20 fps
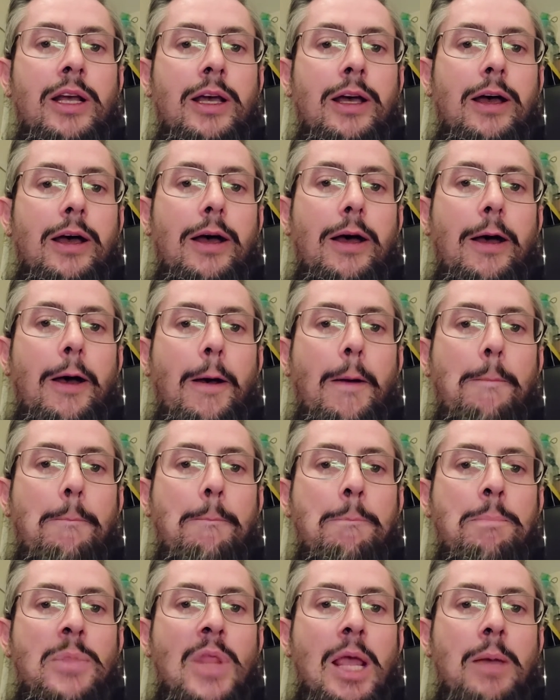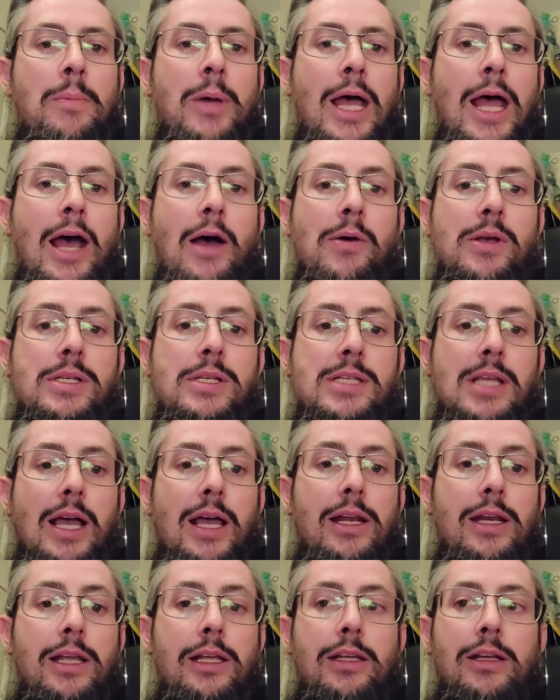Um, but how
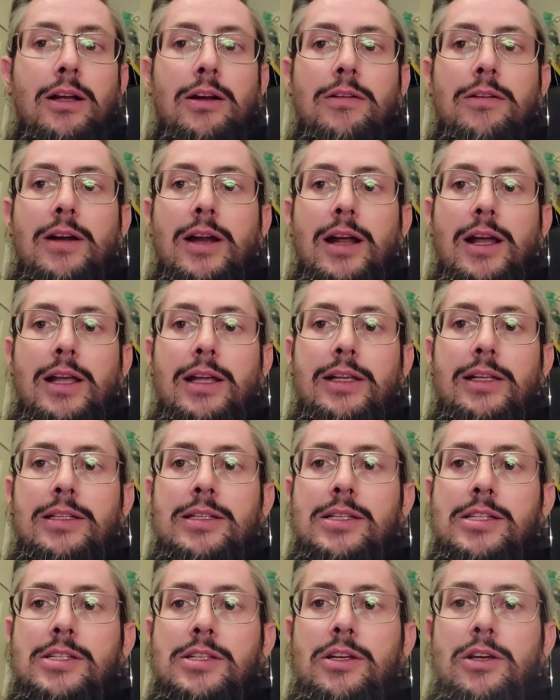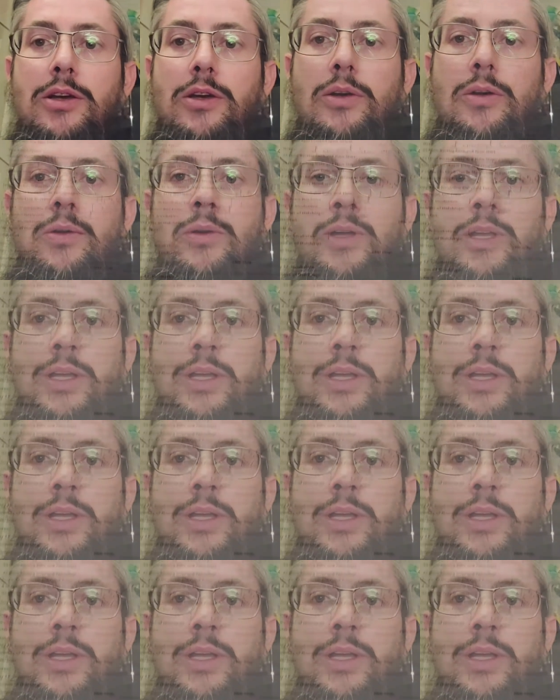exciting! All right, and so,